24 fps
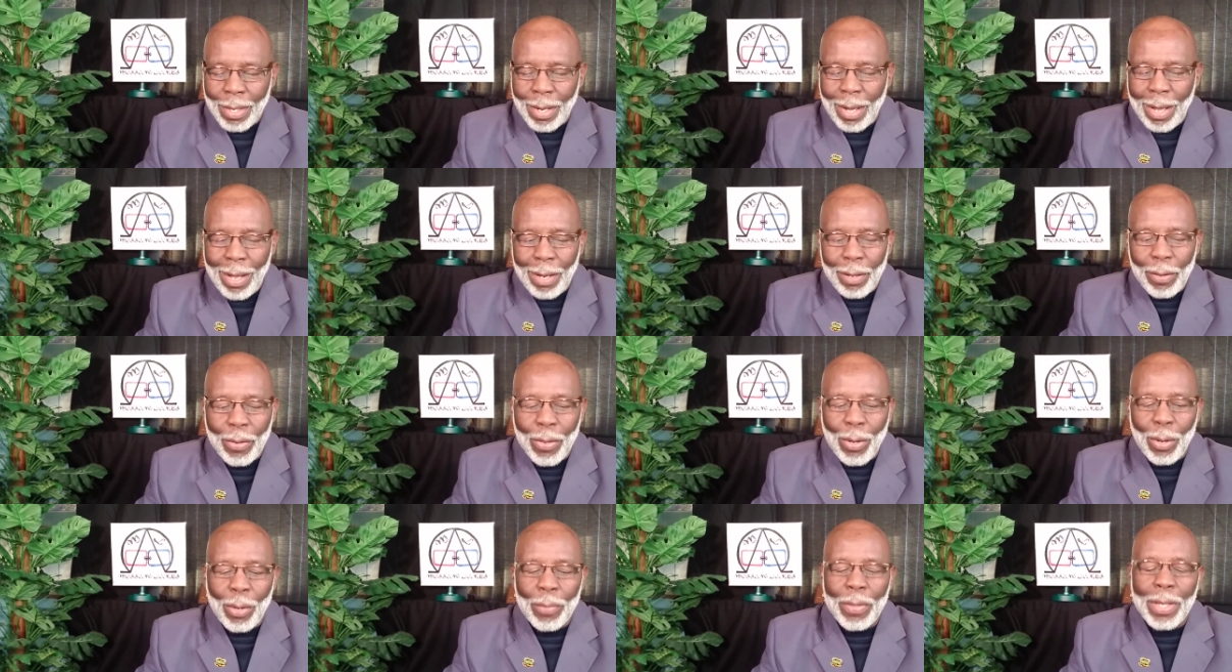
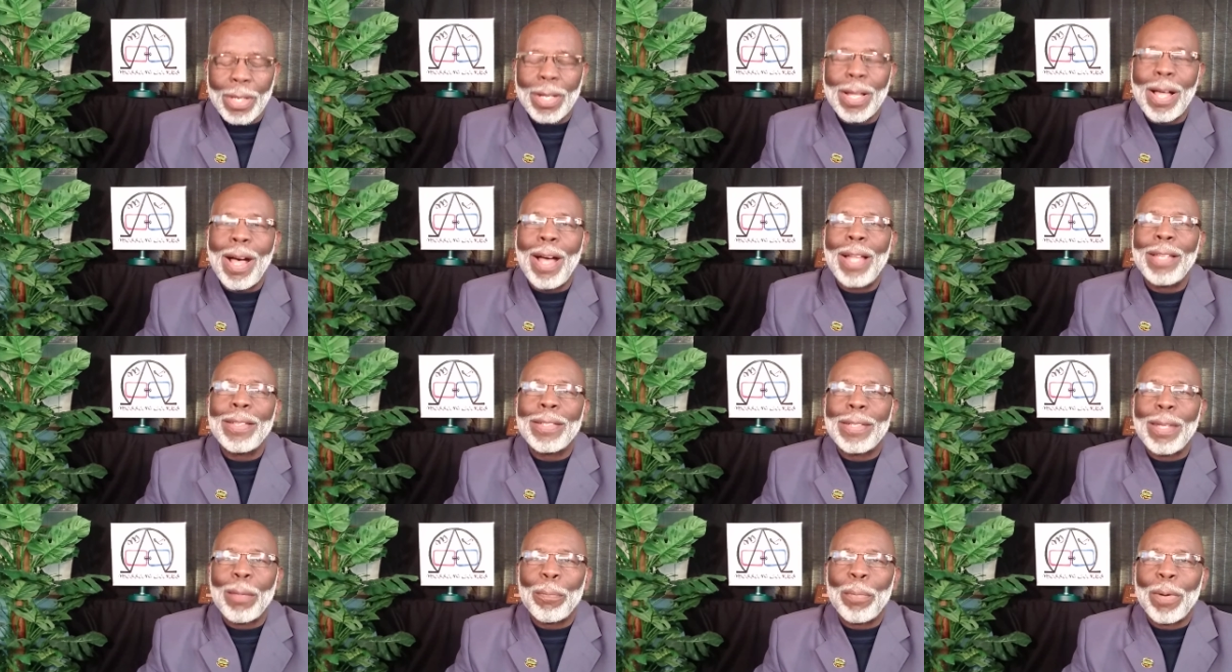Although the
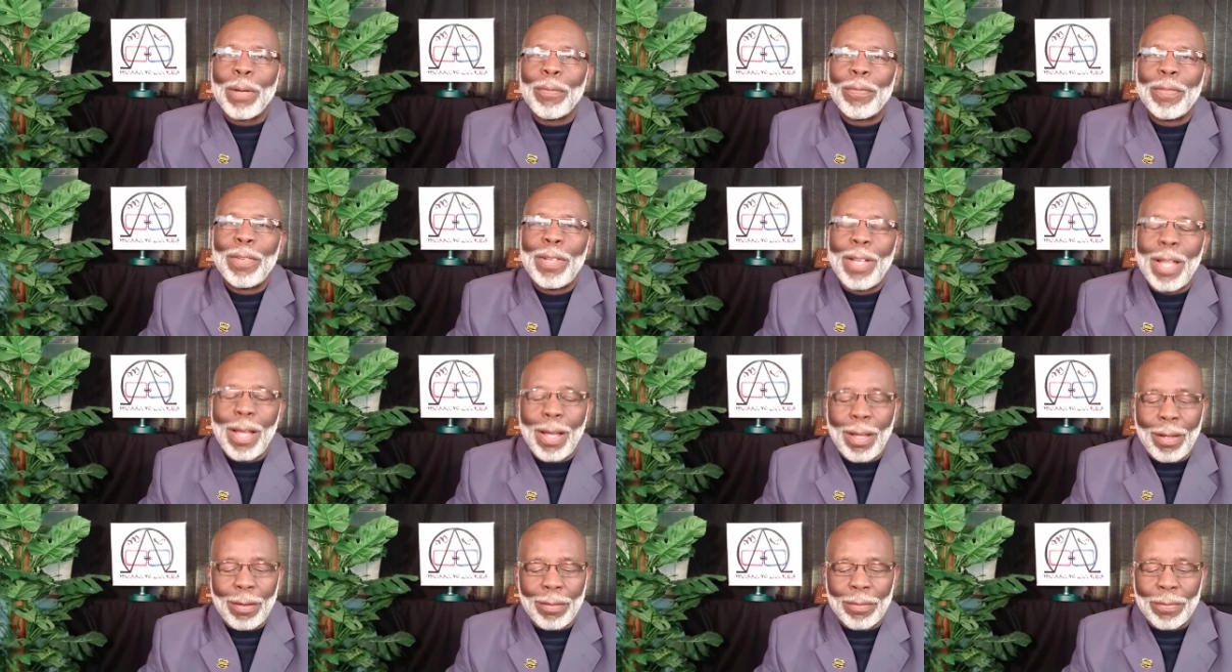concept of
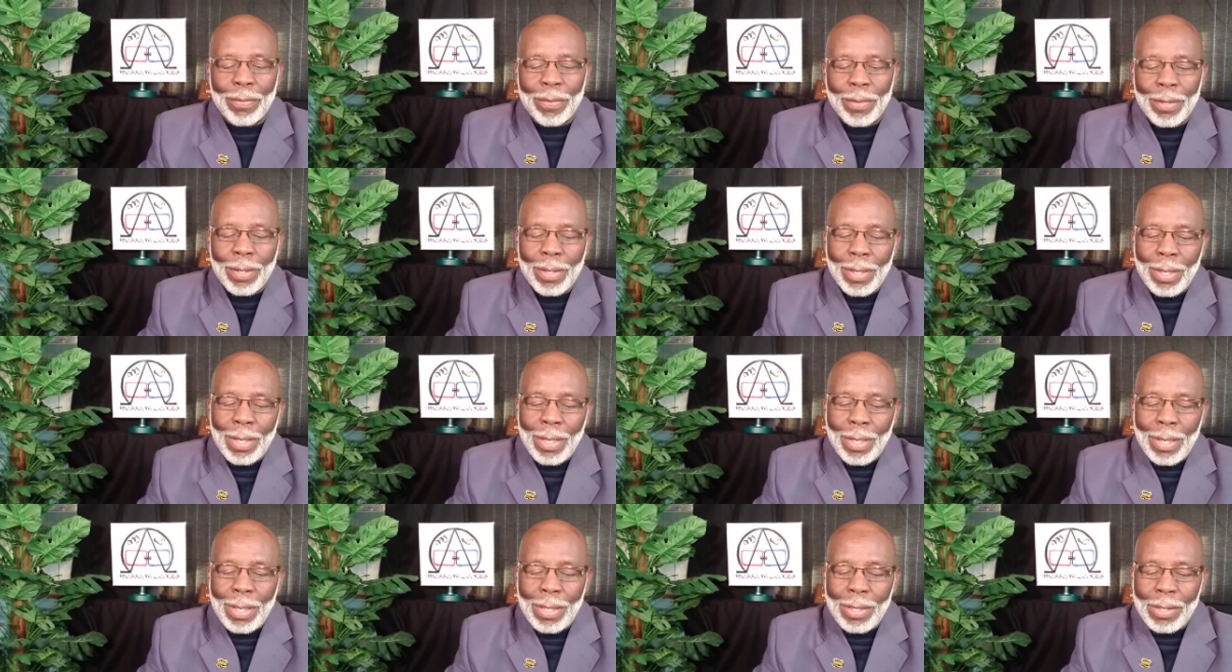love
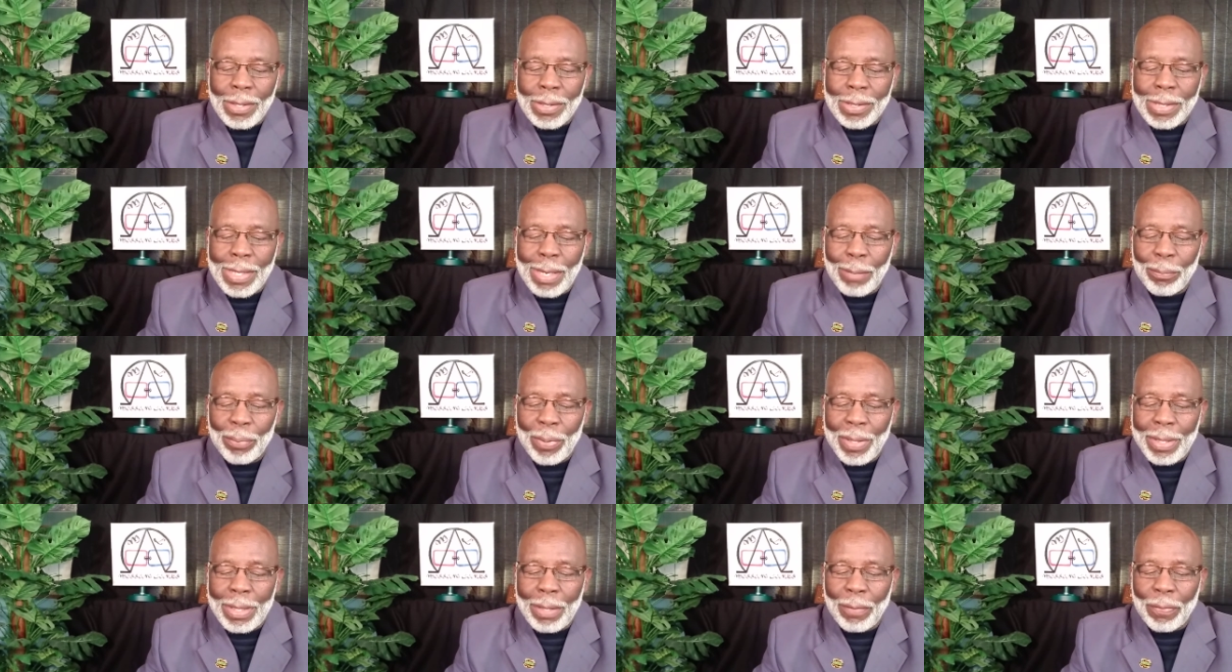is
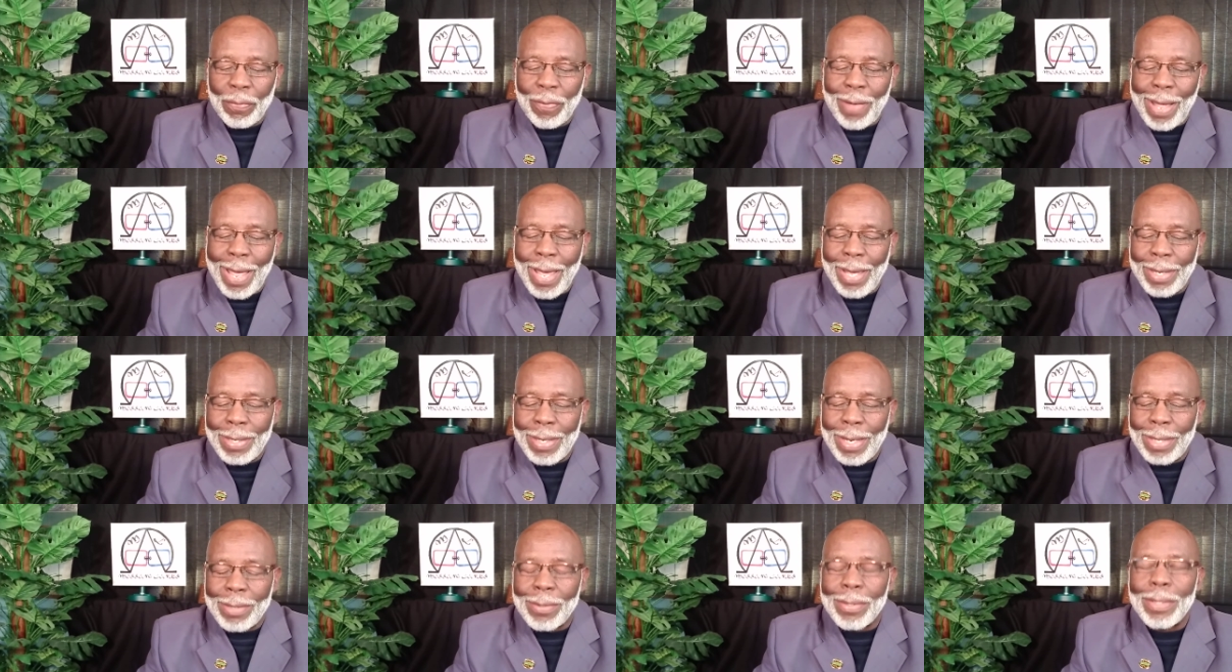simply
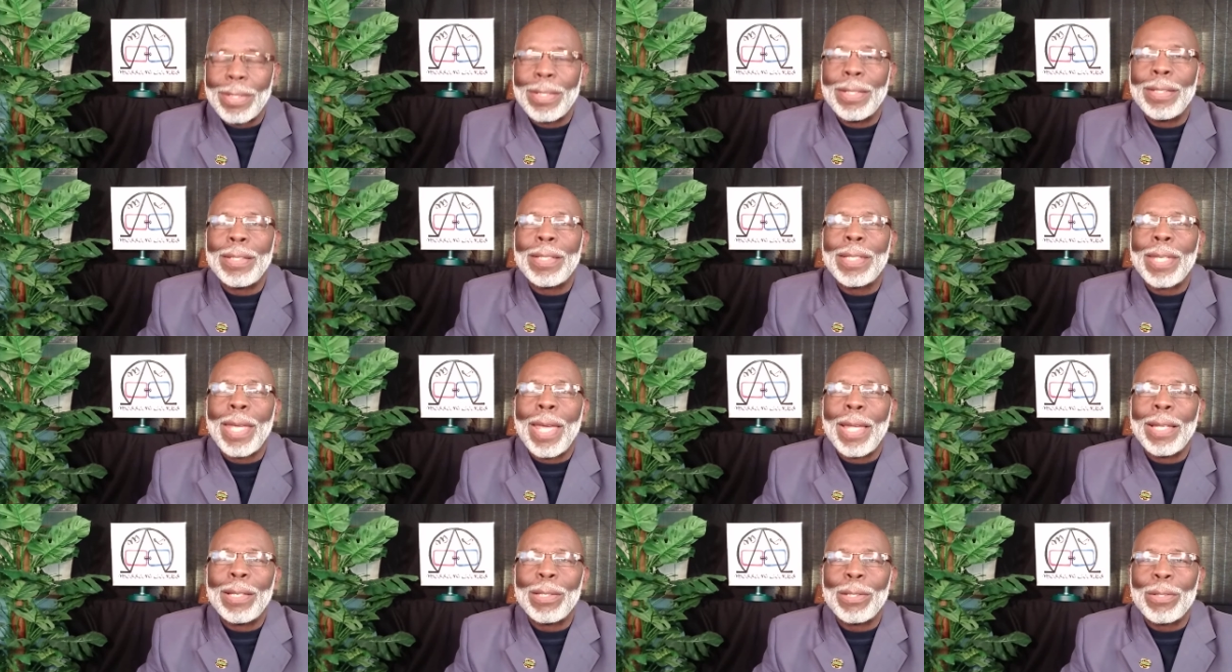defined as an
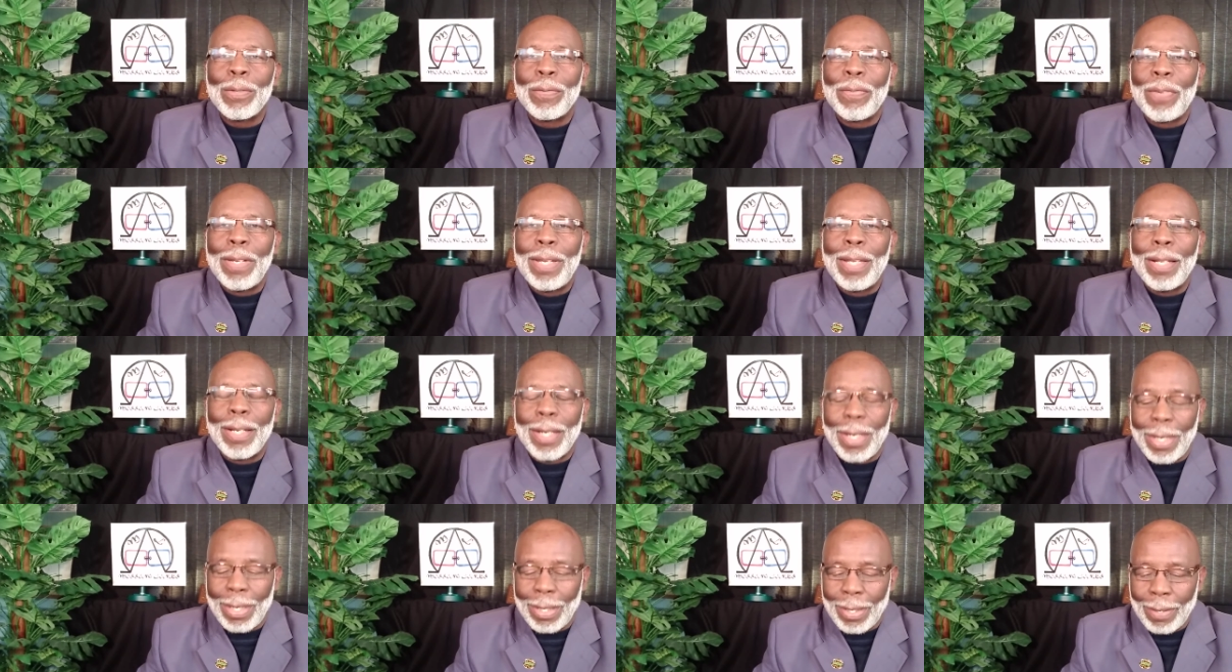intense
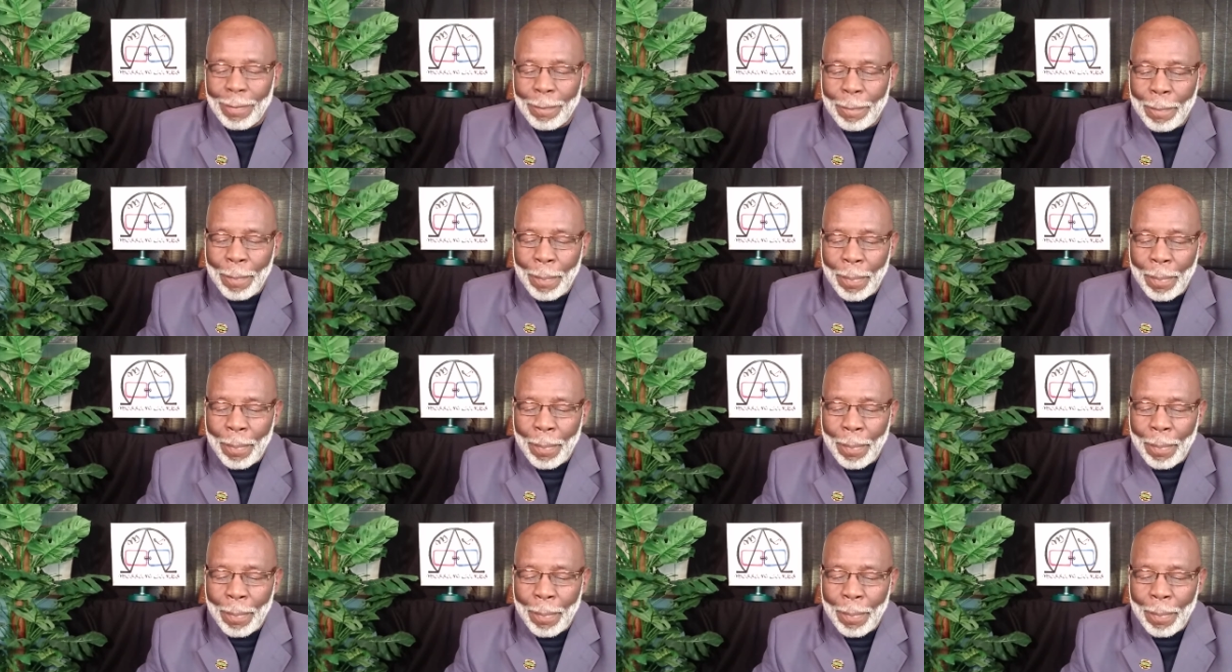feeling